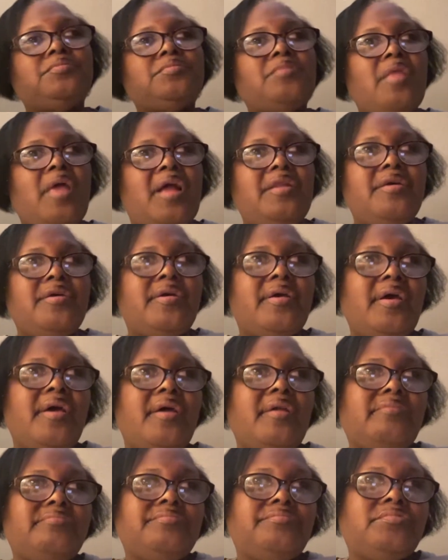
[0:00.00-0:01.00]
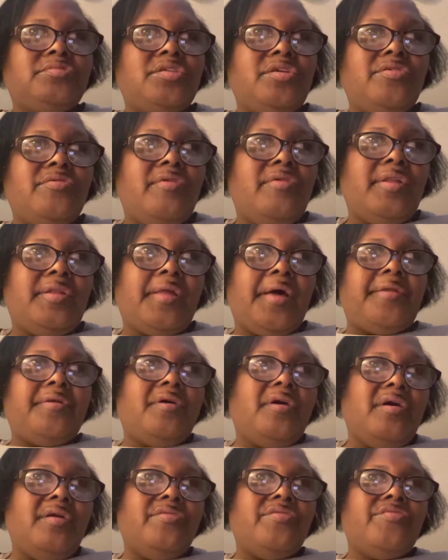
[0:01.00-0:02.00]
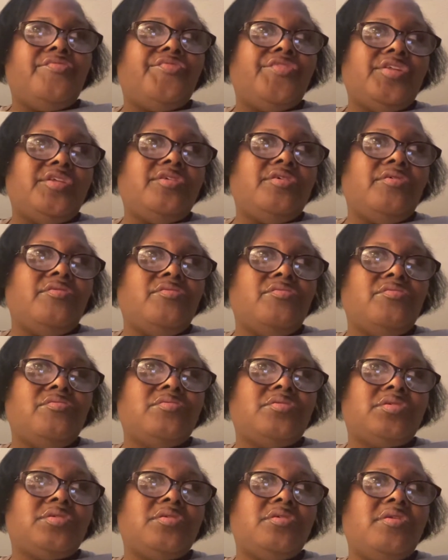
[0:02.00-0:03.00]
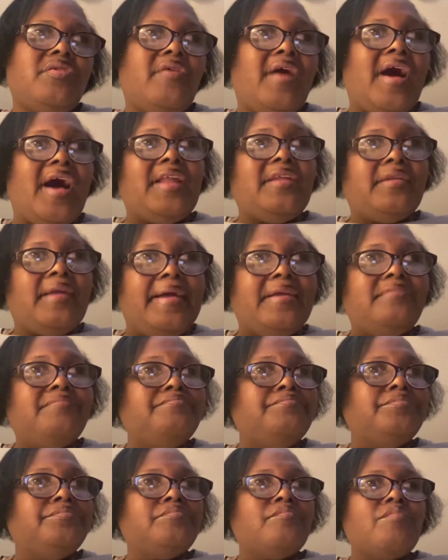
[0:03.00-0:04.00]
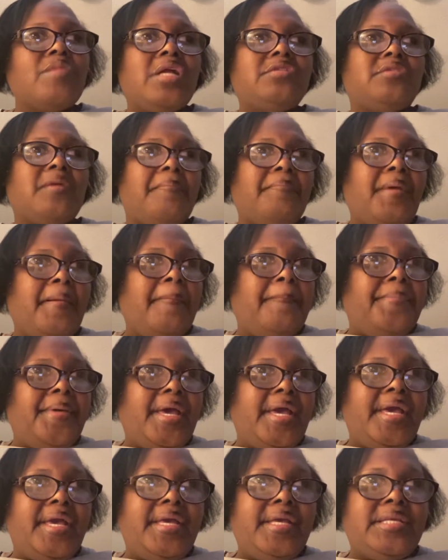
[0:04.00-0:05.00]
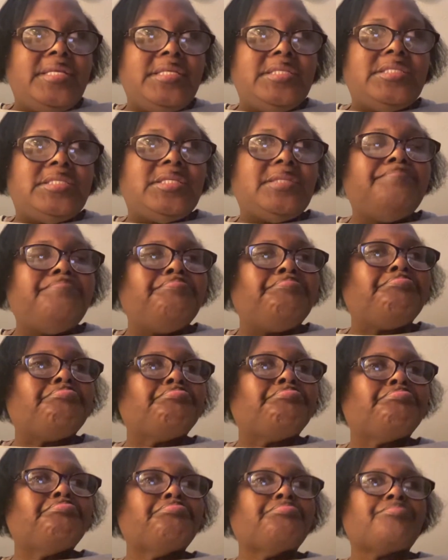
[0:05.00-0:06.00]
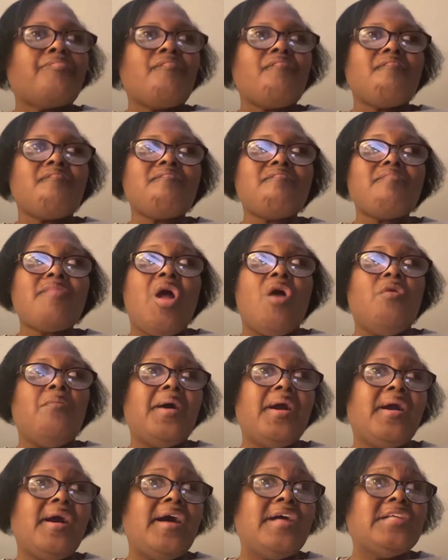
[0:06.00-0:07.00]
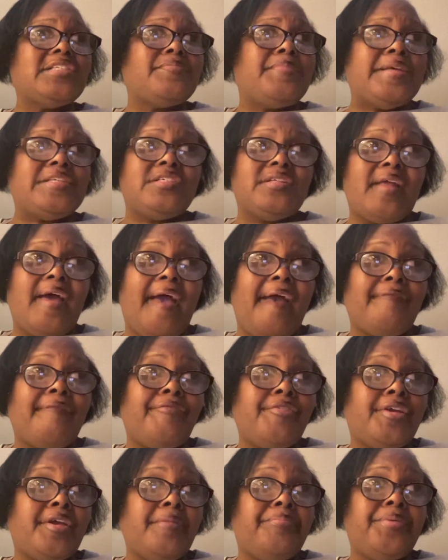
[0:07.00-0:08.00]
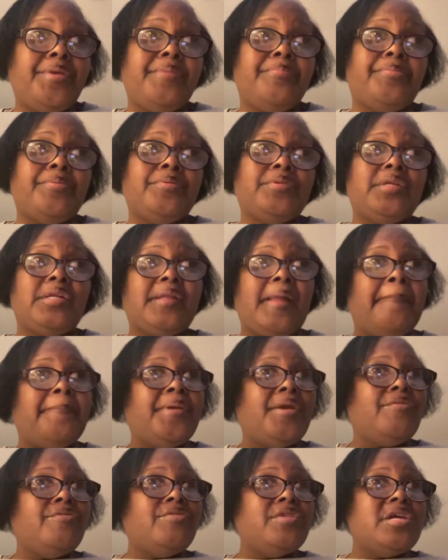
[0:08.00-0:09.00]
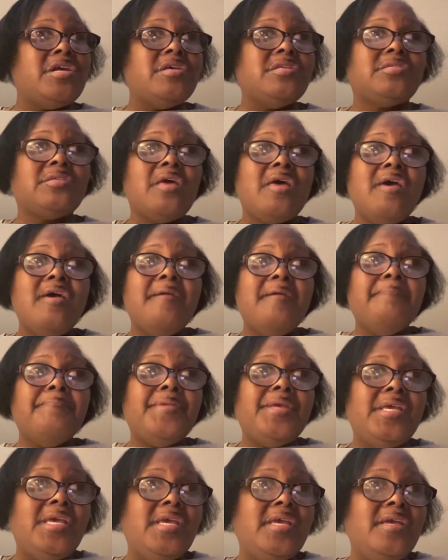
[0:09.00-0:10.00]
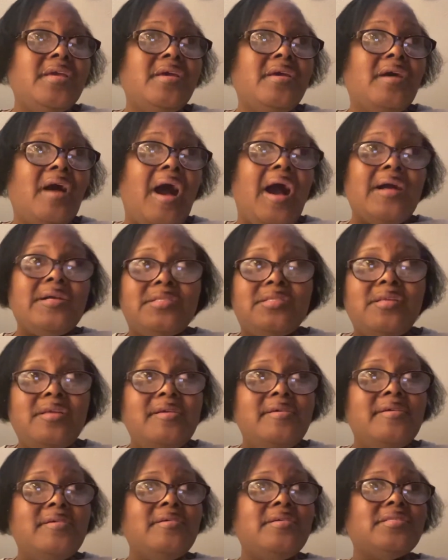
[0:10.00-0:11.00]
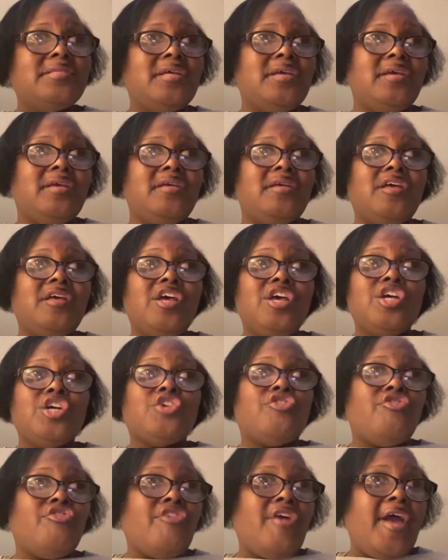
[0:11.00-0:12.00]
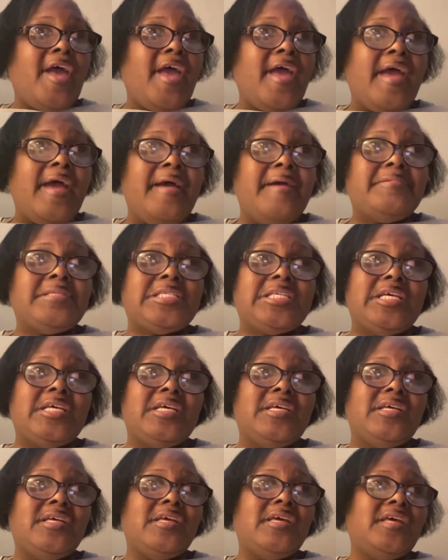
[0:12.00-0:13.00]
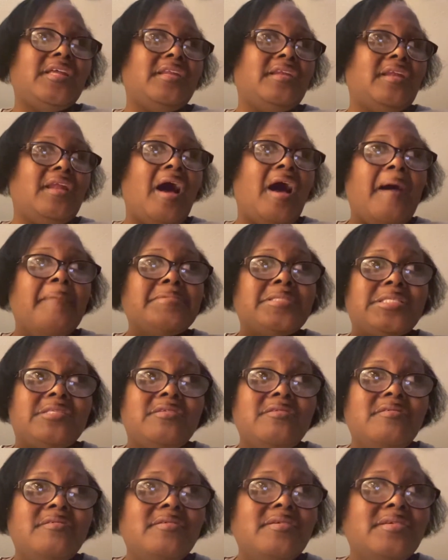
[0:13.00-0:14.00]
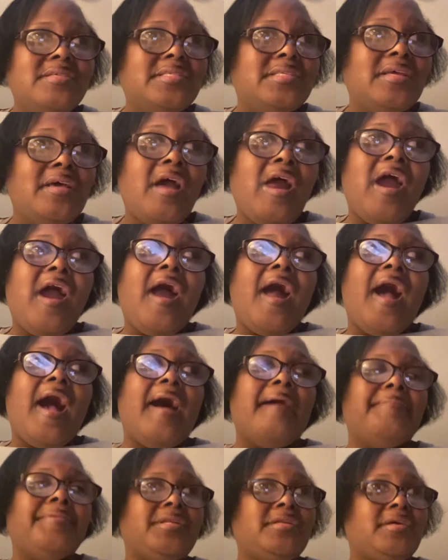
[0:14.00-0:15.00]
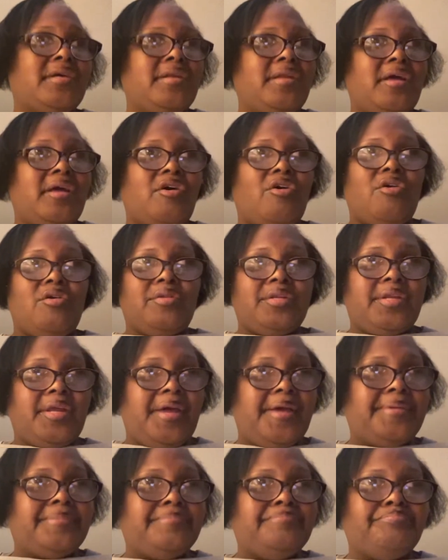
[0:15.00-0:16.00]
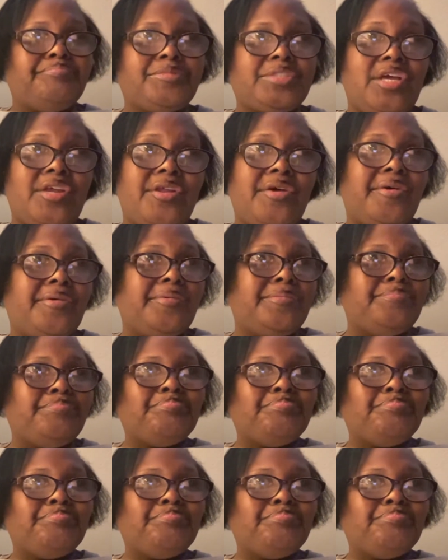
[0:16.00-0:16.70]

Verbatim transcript: I look at, you know, a lot of other videos. You know, I like the bangs Oh my God, especially the African people, the Liberians, be eating oxtails and crabs and, and lobsters. And I'll be looking at all of that, you know.